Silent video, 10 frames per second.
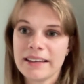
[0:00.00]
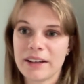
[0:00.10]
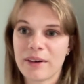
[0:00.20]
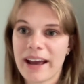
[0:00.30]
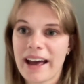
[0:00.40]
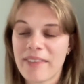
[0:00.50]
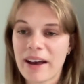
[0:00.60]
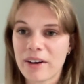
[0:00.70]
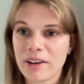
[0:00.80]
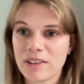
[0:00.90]
I had
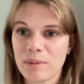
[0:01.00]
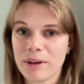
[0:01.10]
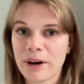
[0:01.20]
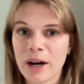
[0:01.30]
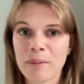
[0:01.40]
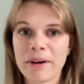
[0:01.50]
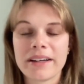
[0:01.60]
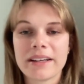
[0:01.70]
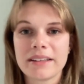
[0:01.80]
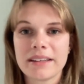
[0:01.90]
that crazy PR,
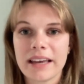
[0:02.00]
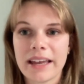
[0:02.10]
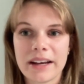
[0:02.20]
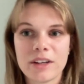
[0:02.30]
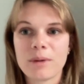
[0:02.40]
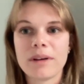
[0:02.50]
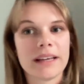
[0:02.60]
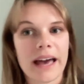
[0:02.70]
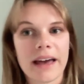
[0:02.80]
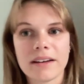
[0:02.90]
but can I do it
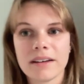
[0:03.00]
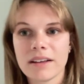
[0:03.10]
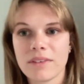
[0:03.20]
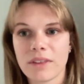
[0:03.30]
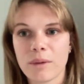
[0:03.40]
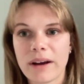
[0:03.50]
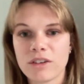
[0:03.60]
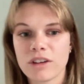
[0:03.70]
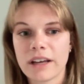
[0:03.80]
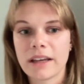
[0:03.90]
again? Is the
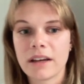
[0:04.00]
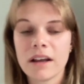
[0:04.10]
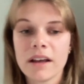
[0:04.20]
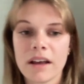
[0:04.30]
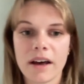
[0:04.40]
question.